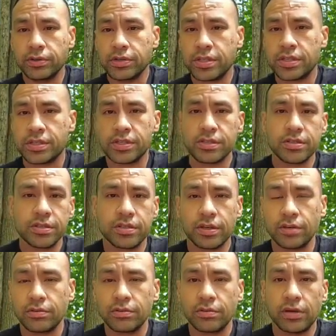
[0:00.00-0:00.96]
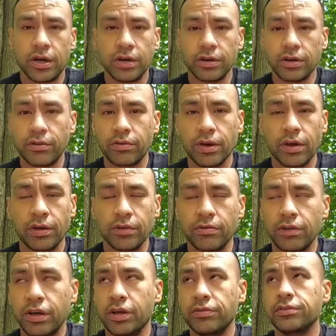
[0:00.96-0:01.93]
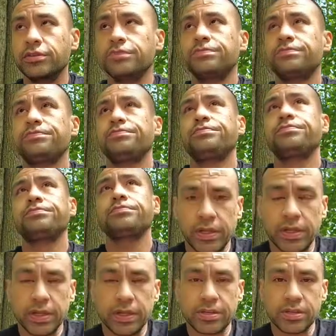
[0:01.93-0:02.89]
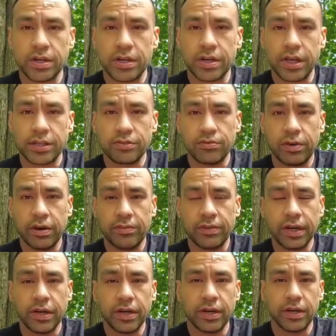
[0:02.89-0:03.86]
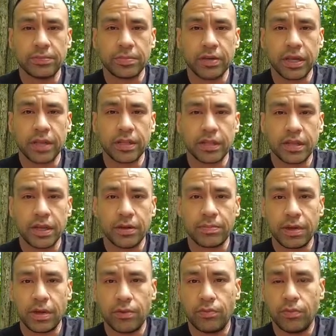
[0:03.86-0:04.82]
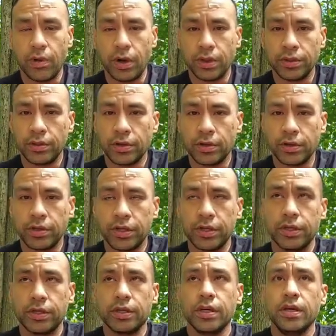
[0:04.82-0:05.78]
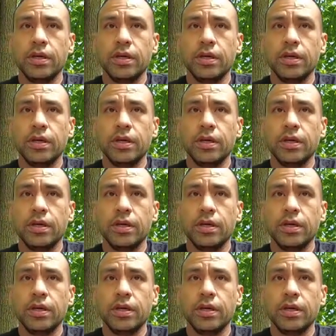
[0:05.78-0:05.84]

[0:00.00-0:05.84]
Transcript: it's you know underground or whatever but it started at 12 we ended up getting there about 1.30